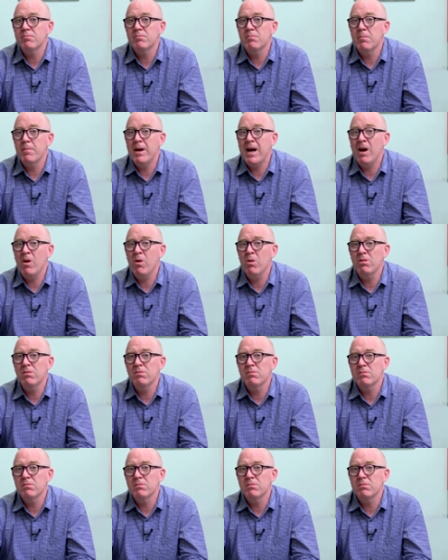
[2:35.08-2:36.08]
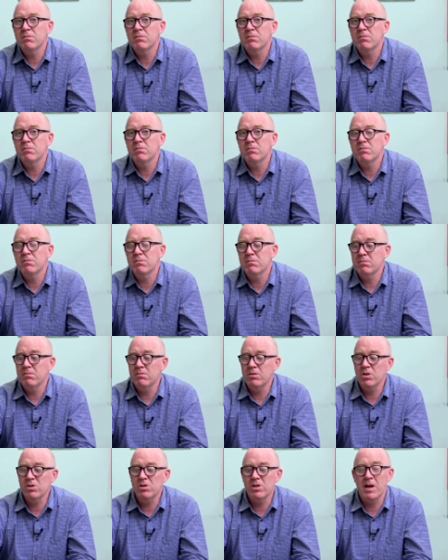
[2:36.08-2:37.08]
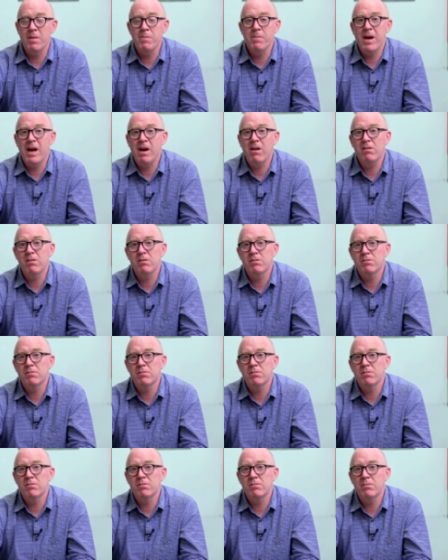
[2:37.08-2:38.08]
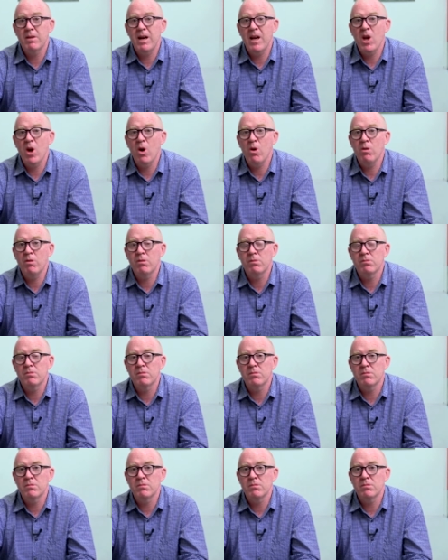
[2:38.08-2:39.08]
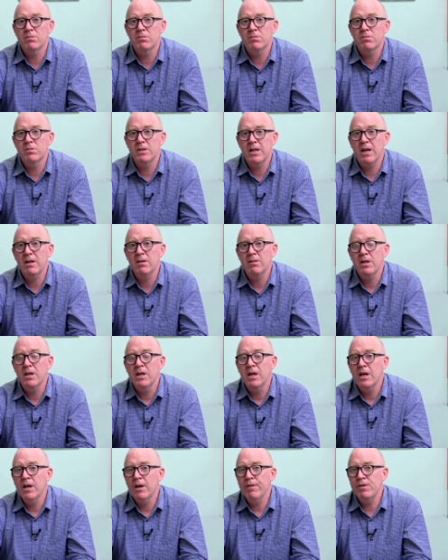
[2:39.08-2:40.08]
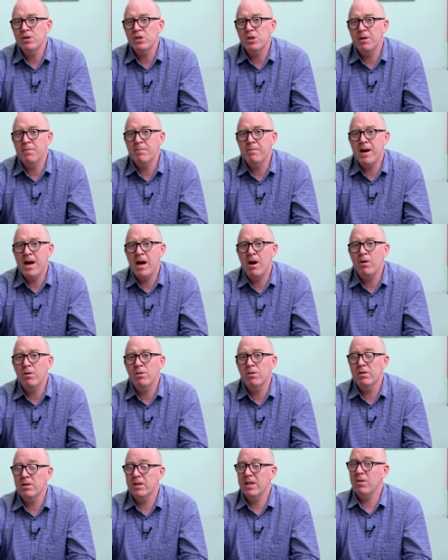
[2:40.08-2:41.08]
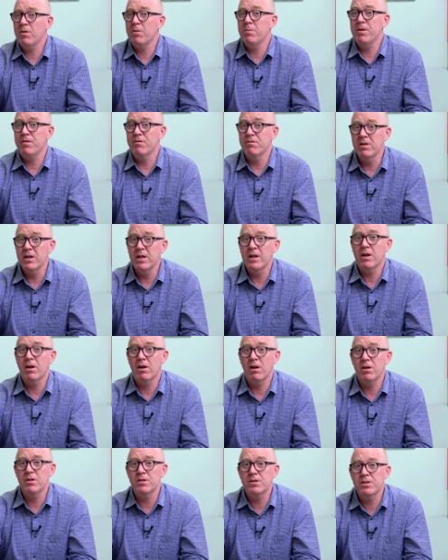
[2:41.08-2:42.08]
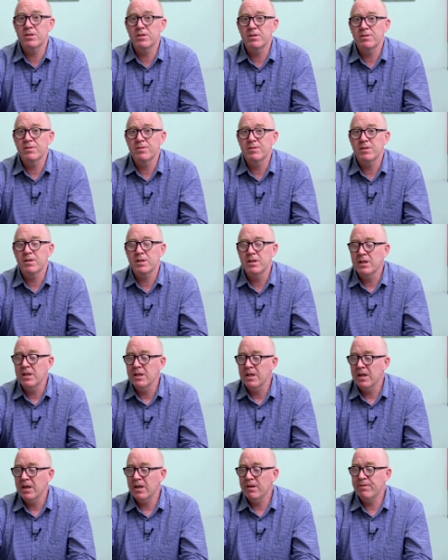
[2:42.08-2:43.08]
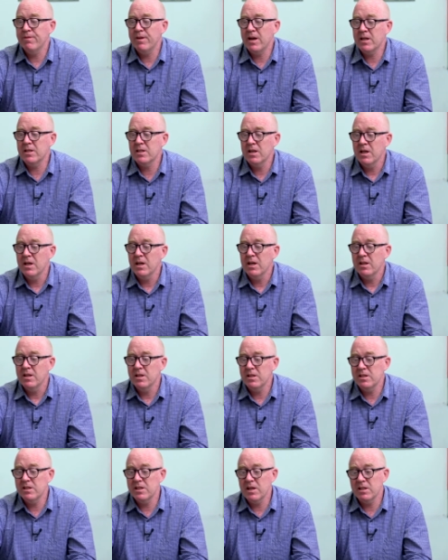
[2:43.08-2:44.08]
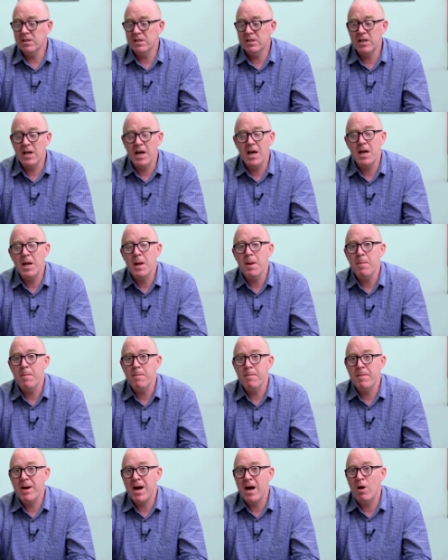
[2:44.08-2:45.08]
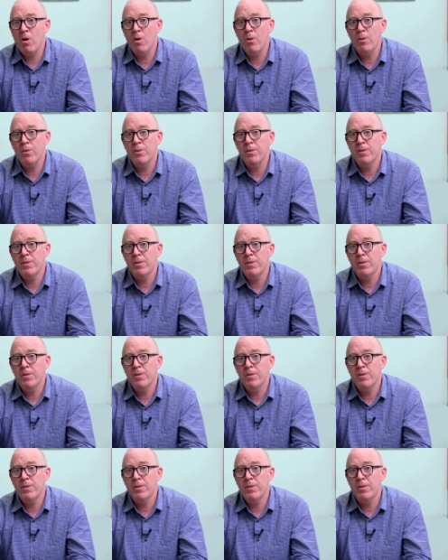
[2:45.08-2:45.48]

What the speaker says: Mao? Looks like Mao. Mayo? Yeah? If you said Mao, that would be really close. In fact, this does say Mao,